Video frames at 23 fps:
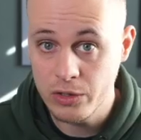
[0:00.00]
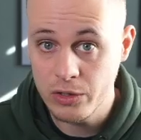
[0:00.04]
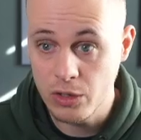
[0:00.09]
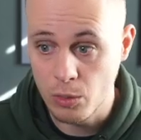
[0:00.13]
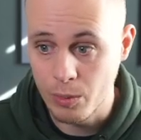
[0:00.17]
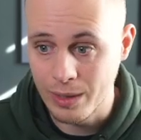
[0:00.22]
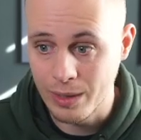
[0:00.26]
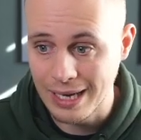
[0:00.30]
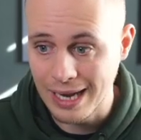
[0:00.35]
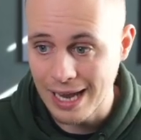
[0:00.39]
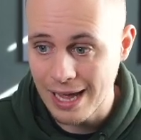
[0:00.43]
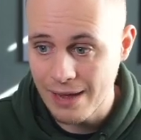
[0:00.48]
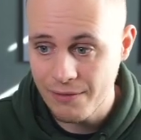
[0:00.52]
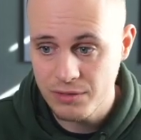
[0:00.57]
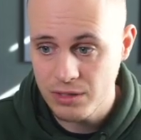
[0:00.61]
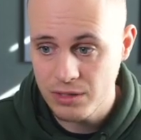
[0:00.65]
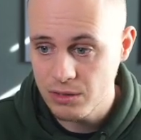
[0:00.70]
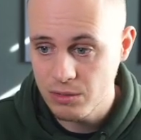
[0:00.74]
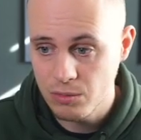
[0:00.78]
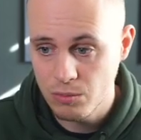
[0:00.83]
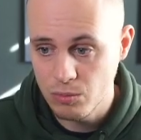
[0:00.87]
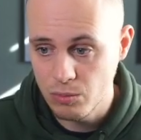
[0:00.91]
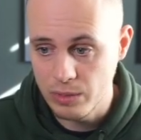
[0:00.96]
got one left,
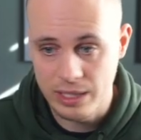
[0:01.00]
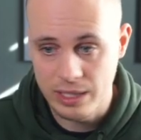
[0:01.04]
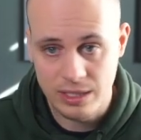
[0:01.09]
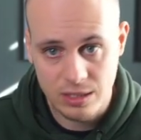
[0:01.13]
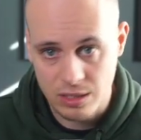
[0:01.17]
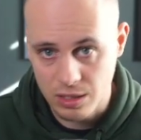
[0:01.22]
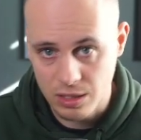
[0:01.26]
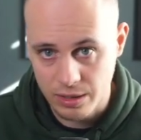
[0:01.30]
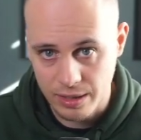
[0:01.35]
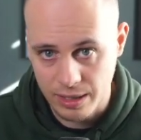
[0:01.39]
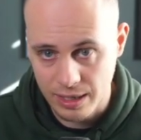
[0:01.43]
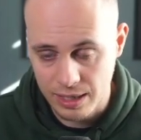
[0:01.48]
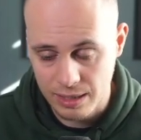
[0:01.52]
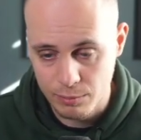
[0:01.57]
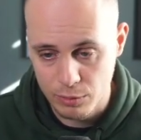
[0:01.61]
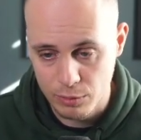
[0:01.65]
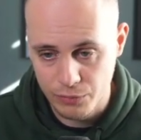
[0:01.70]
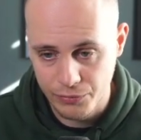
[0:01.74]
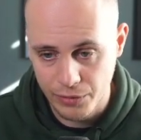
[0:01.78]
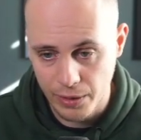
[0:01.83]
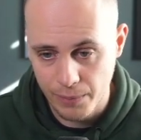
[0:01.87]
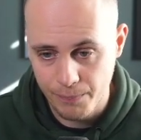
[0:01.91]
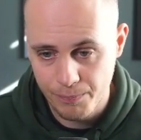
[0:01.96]
we can circle it and
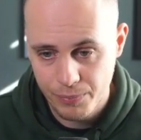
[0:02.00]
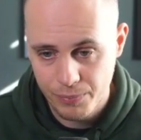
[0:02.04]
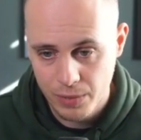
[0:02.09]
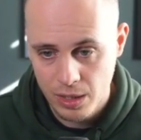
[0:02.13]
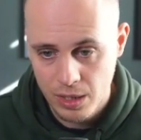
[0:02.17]
move on.